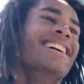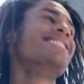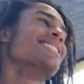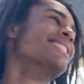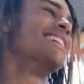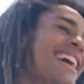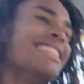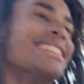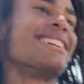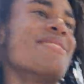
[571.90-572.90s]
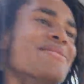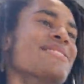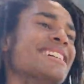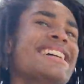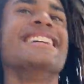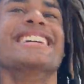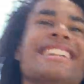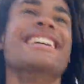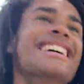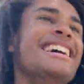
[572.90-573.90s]
so we are at the top of the hill,
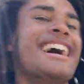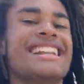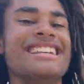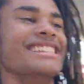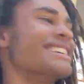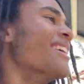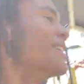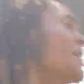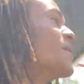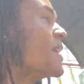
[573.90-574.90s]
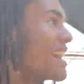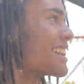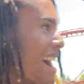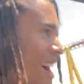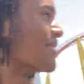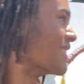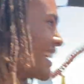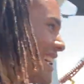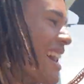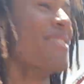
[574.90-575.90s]
and he's going, "Wake up,
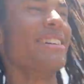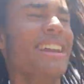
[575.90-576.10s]
wake up!" And